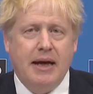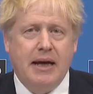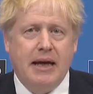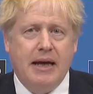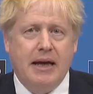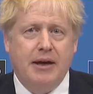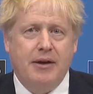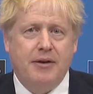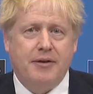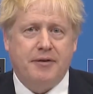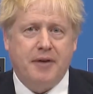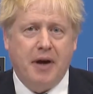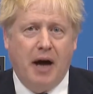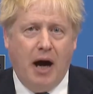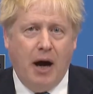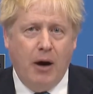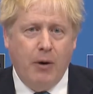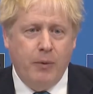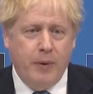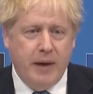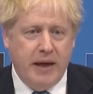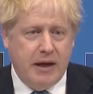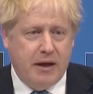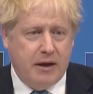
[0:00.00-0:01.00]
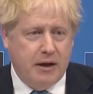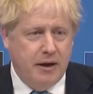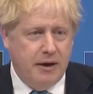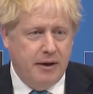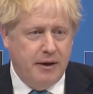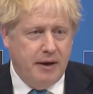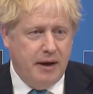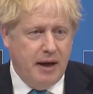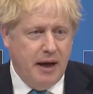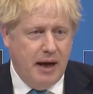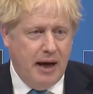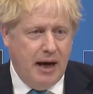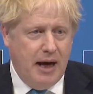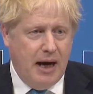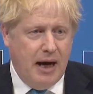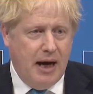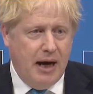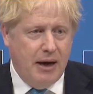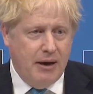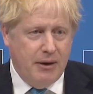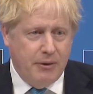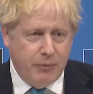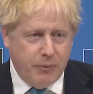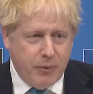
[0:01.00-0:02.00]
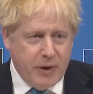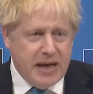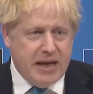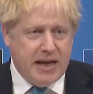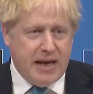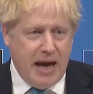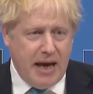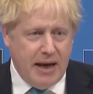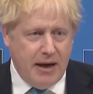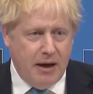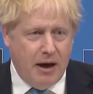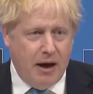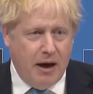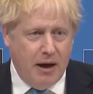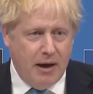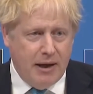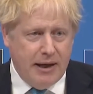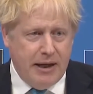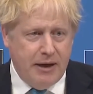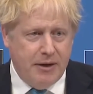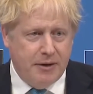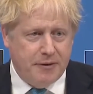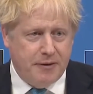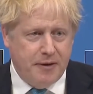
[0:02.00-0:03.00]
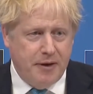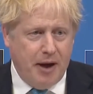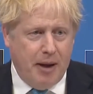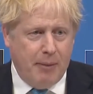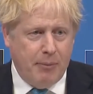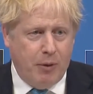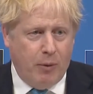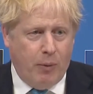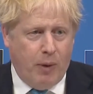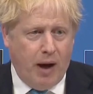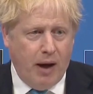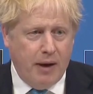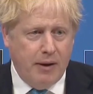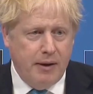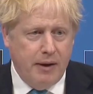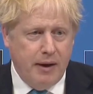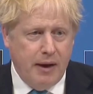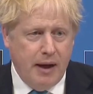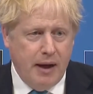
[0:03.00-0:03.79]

is how we can uh, regain our lead as the number one